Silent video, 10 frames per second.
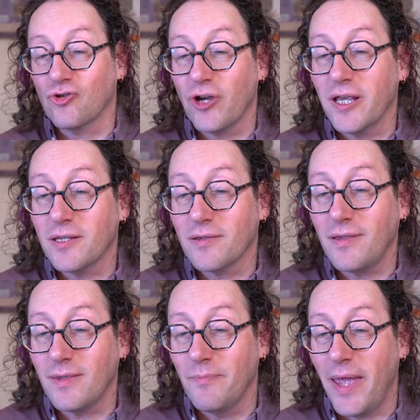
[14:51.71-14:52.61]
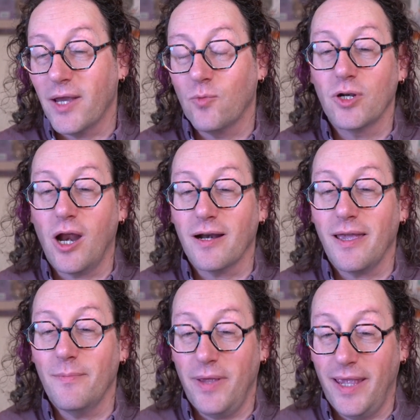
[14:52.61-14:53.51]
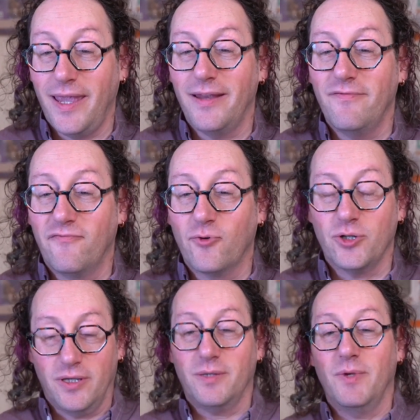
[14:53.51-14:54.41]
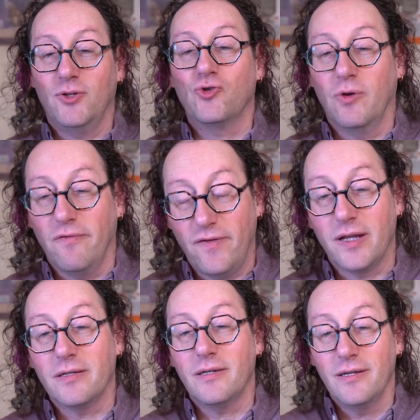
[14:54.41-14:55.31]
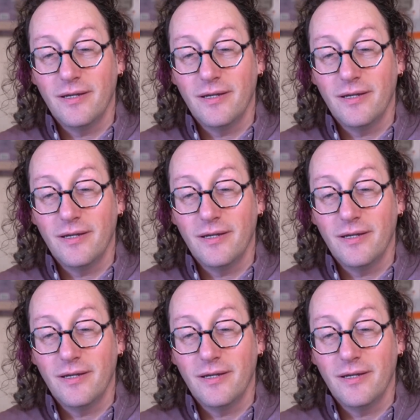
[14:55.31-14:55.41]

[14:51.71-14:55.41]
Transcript: a risk that the bank will not get paid for this mutual fund.